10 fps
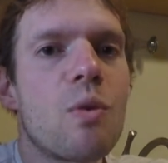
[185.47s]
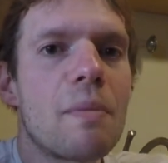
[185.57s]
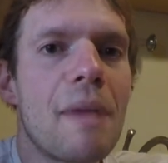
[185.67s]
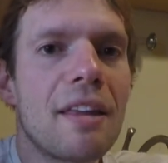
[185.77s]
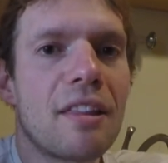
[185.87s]
One
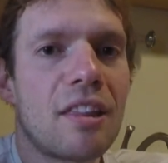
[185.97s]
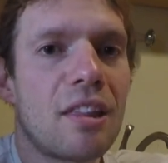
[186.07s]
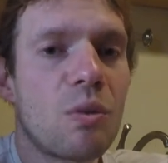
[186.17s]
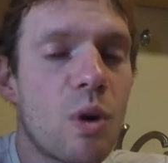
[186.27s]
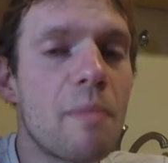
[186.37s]
of my
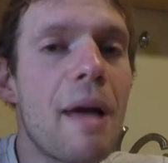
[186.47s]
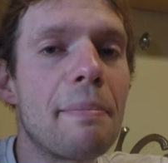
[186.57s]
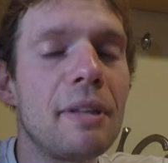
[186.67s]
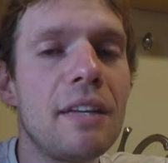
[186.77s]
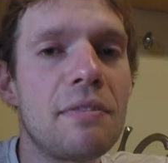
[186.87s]
one of my
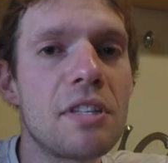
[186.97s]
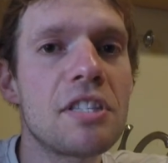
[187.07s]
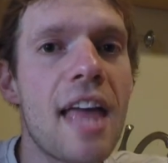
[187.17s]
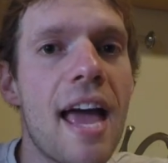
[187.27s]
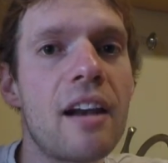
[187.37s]
beliefs
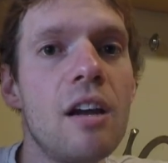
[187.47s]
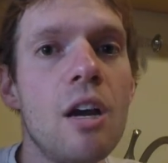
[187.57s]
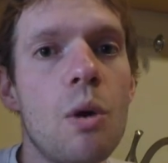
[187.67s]
is that